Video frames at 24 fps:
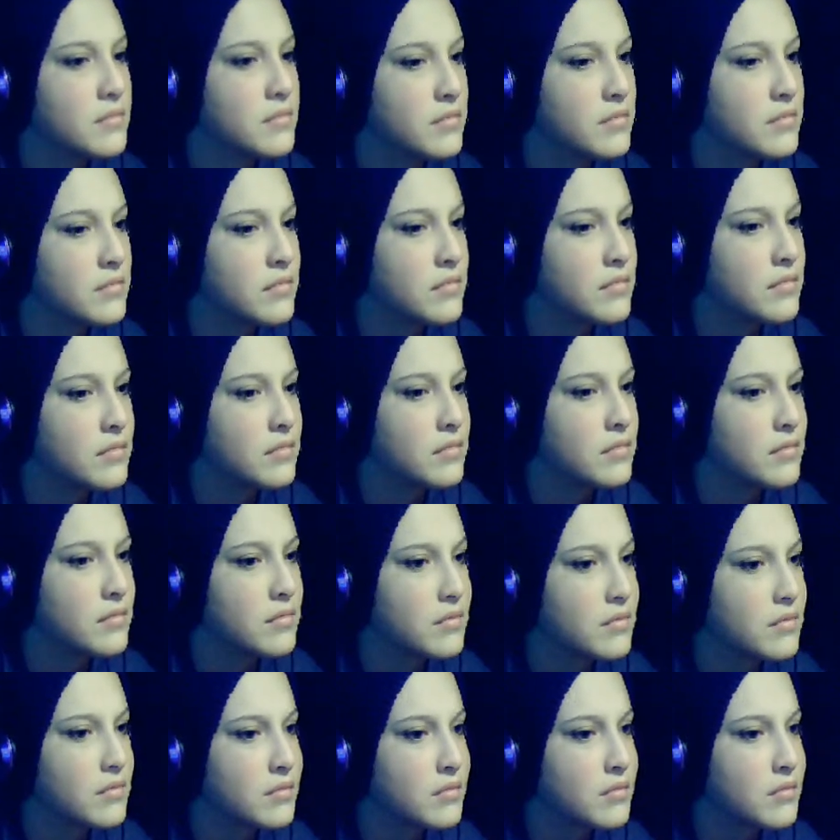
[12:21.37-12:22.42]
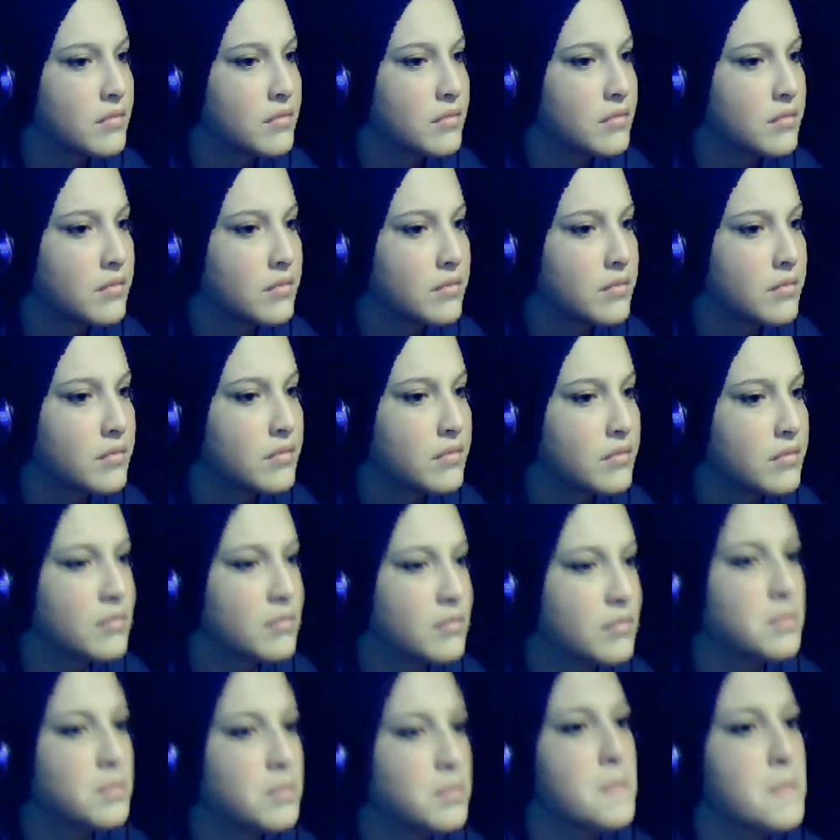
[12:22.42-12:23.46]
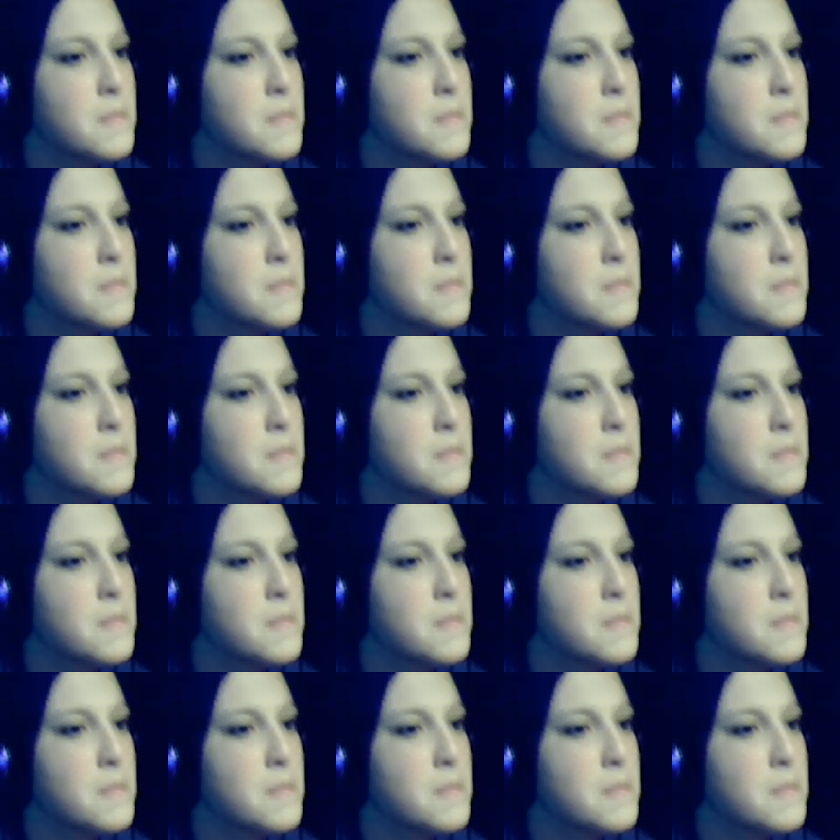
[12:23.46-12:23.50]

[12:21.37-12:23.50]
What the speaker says: [no speech]